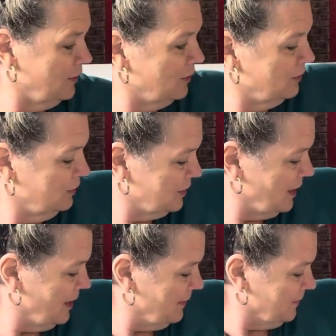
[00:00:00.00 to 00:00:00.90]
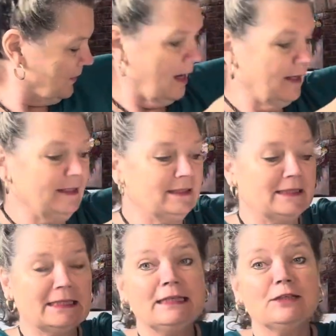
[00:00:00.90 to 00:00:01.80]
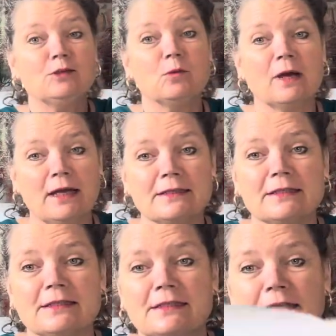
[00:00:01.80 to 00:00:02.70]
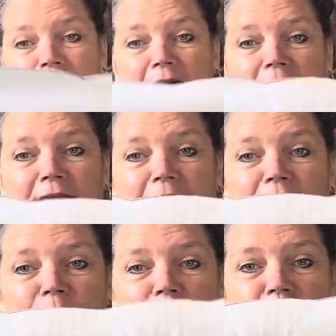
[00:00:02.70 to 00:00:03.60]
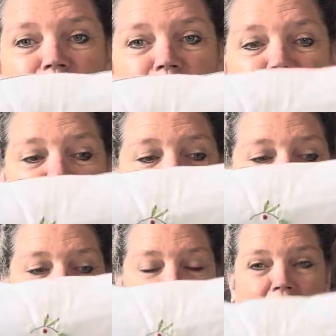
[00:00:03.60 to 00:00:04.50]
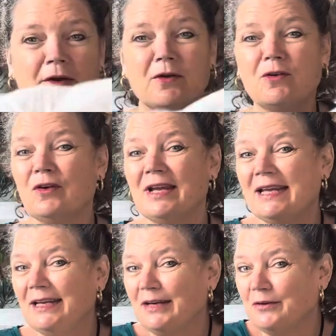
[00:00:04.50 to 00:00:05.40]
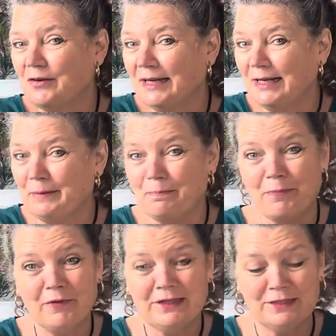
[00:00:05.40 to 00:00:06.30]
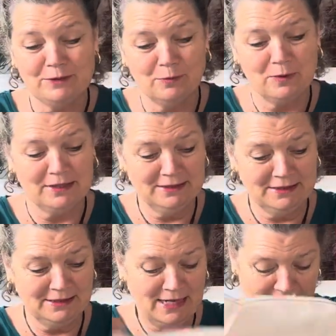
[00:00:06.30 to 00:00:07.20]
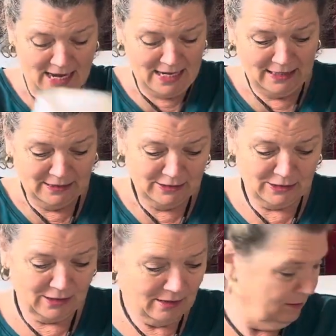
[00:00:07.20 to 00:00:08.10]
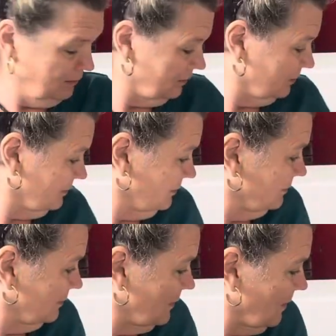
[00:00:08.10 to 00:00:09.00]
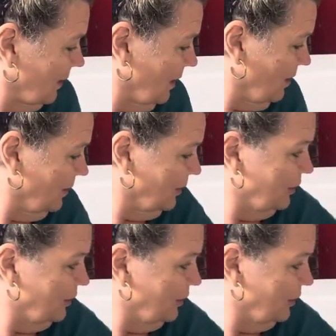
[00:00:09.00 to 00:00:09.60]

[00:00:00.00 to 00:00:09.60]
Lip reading: use, as I said, I didn't want to use my really pretty ones. So I